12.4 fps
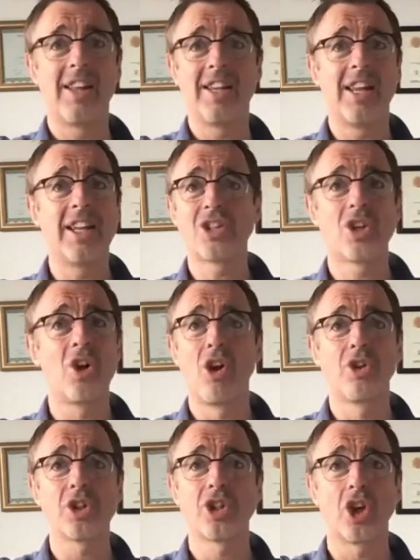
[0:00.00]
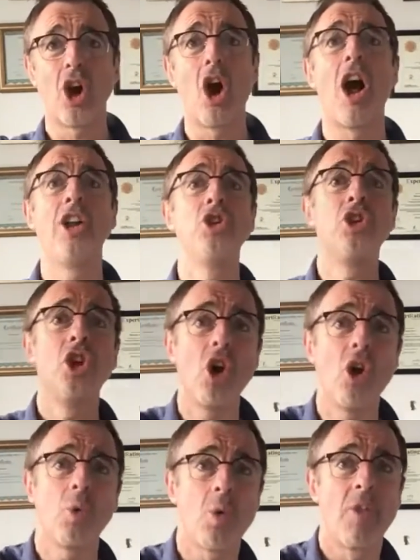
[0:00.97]
it's all just and
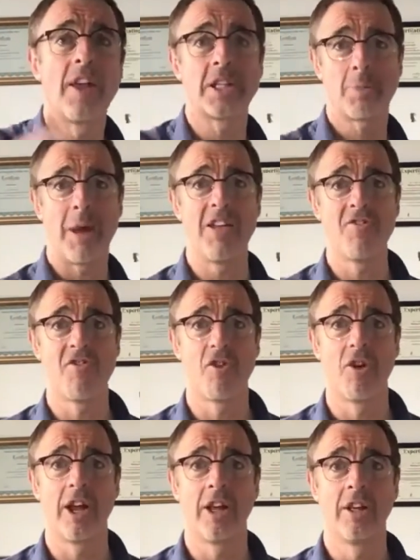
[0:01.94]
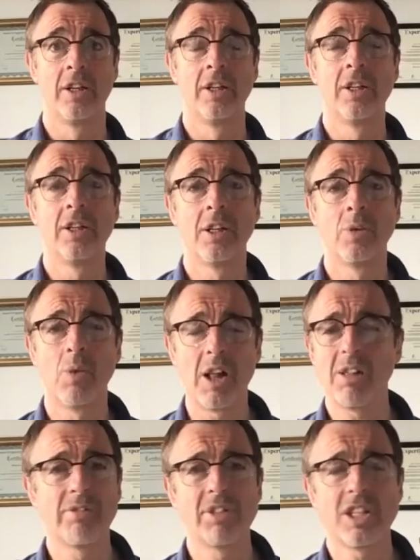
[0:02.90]
you're the one that's paying for it.
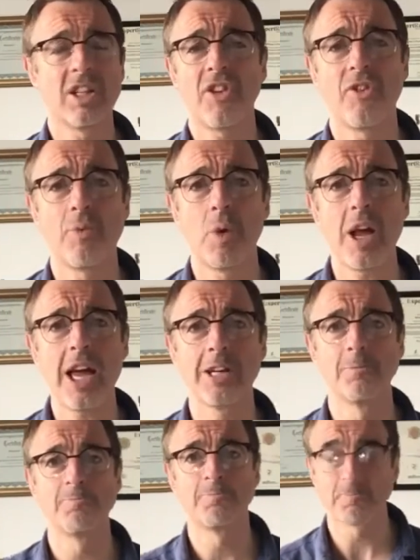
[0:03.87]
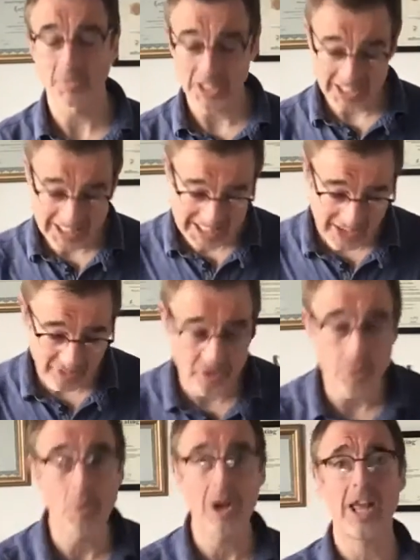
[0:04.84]
Well, there's a different way. There's a
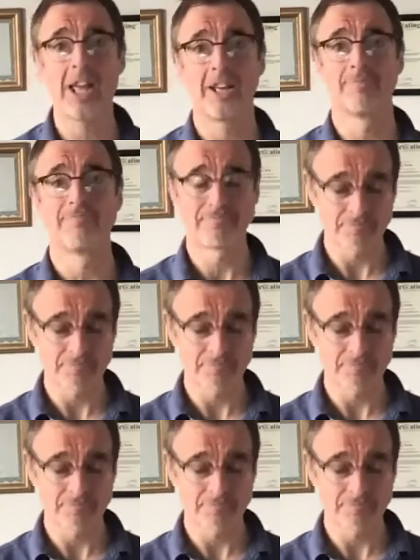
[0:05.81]
different way.